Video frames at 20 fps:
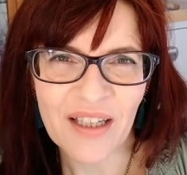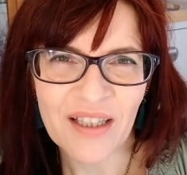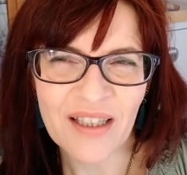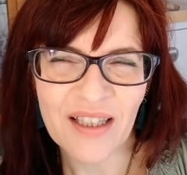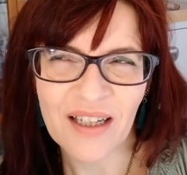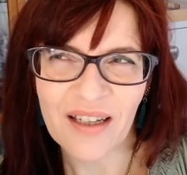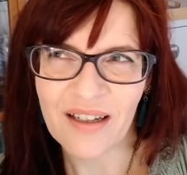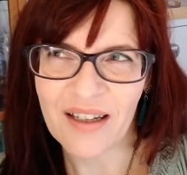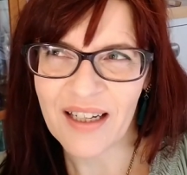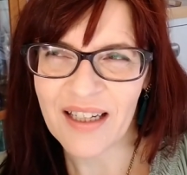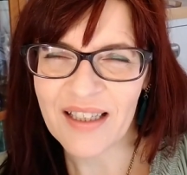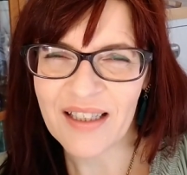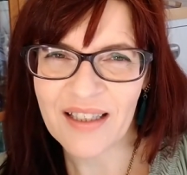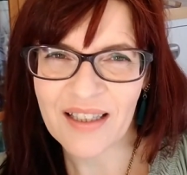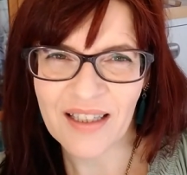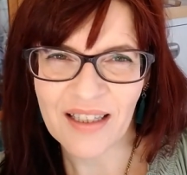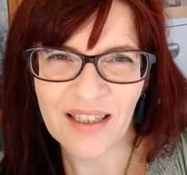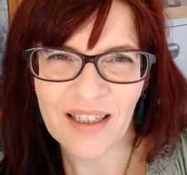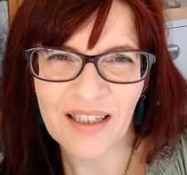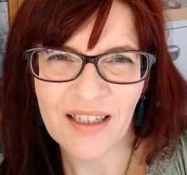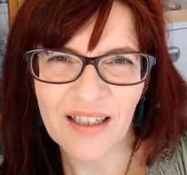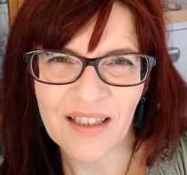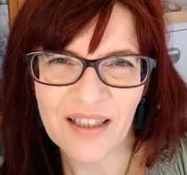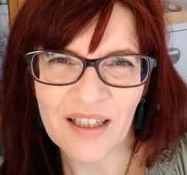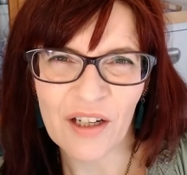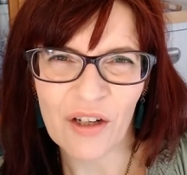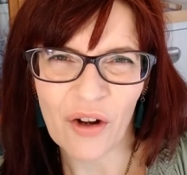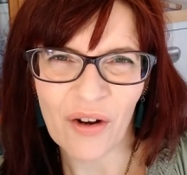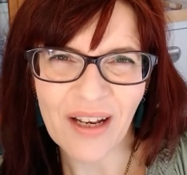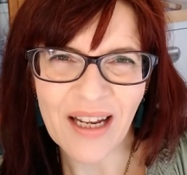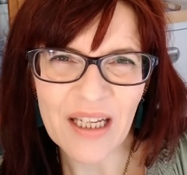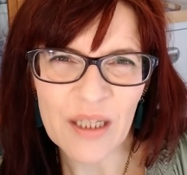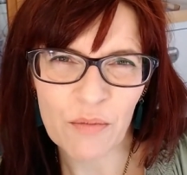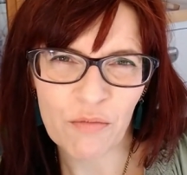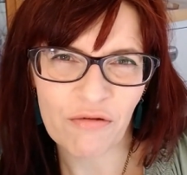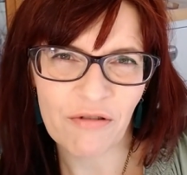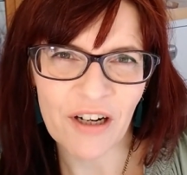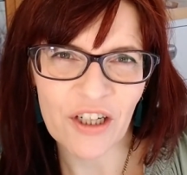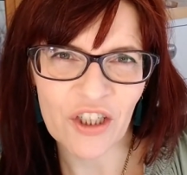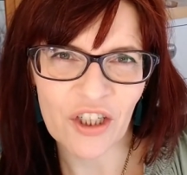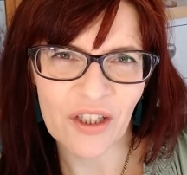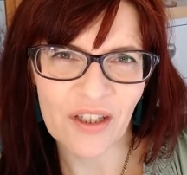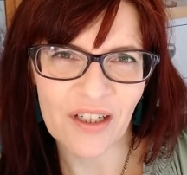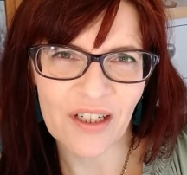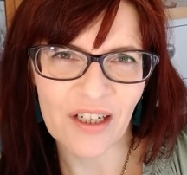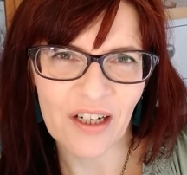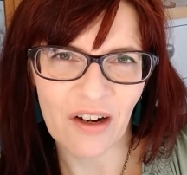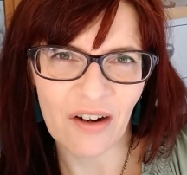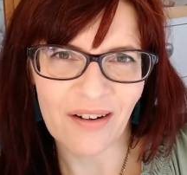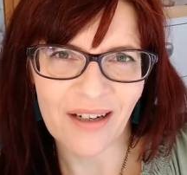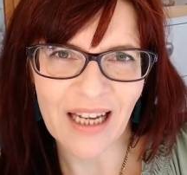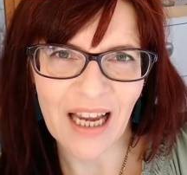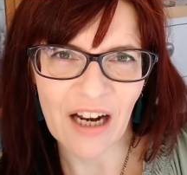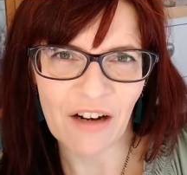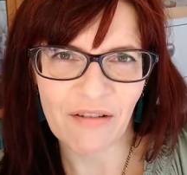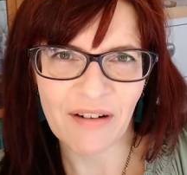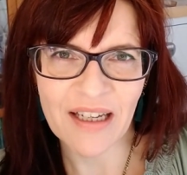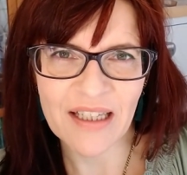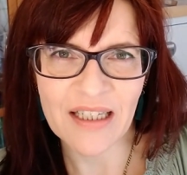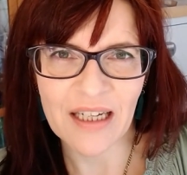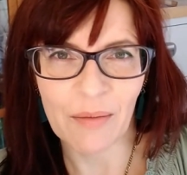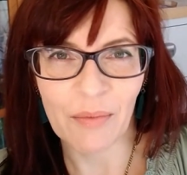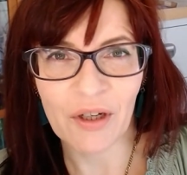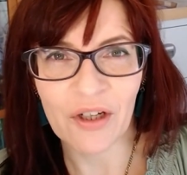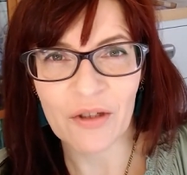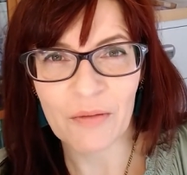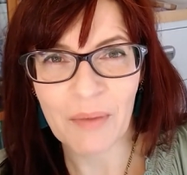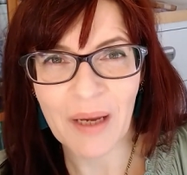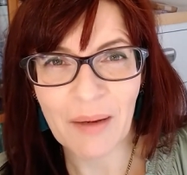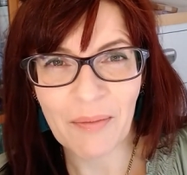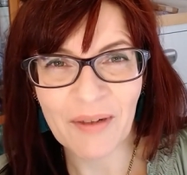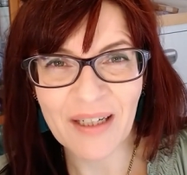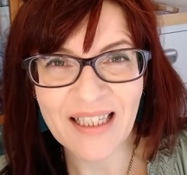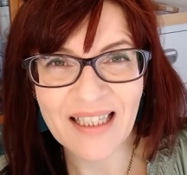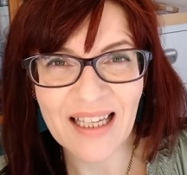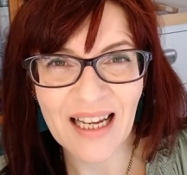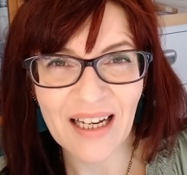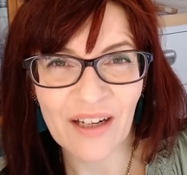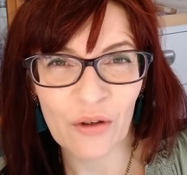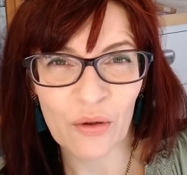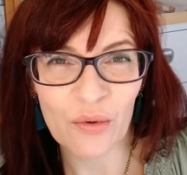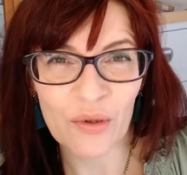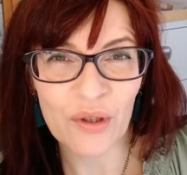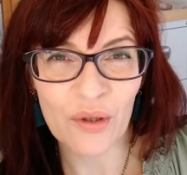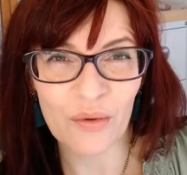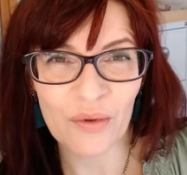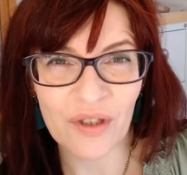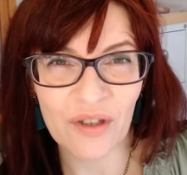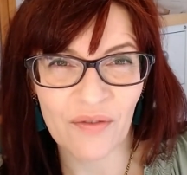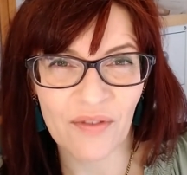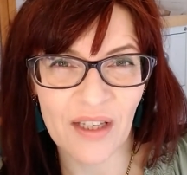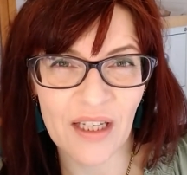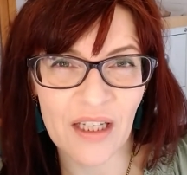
it's a lot less pressure than an art gallery, isn't it? Because people are selling all sorts of